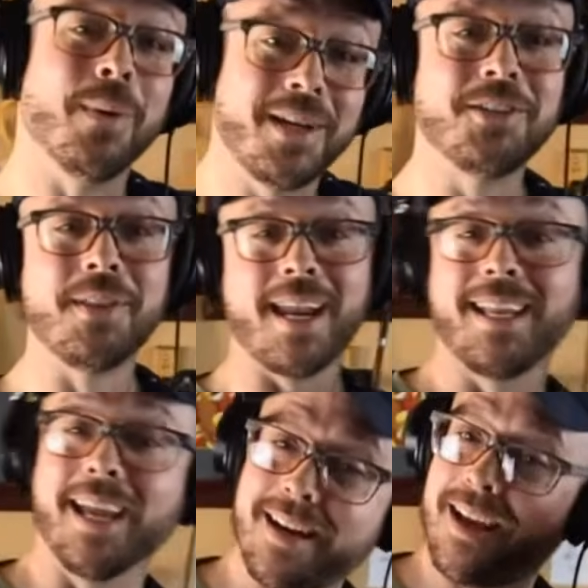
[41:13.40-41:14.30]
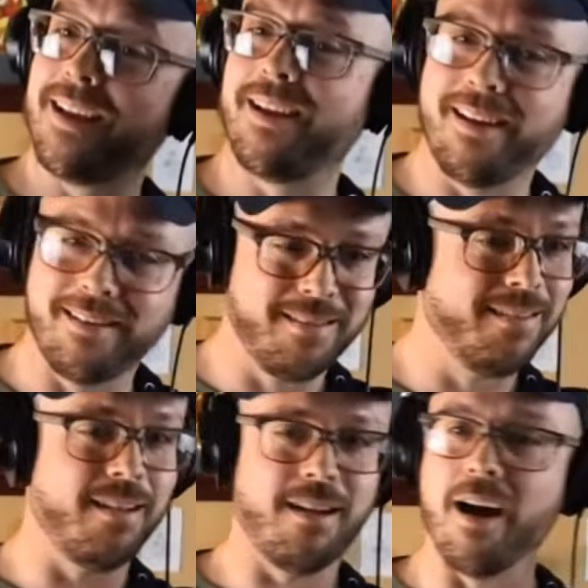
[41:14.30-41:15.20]
so we could do that again
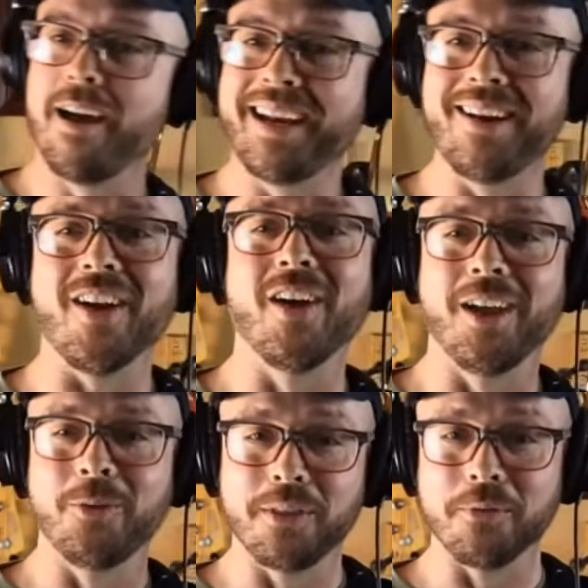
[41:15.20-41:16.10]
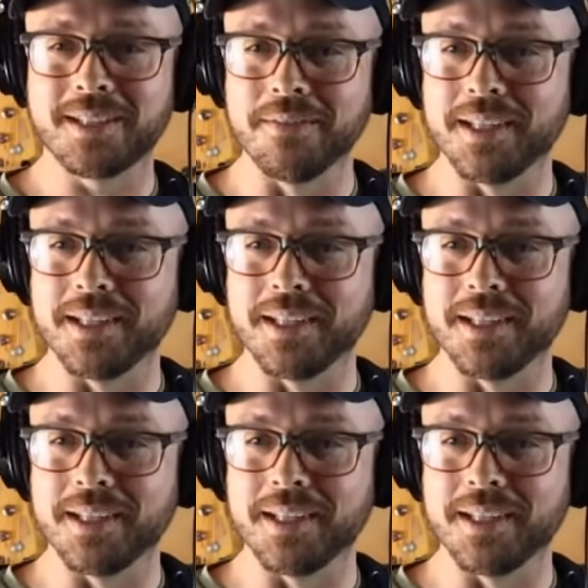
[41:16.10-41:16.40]
on and on with the rest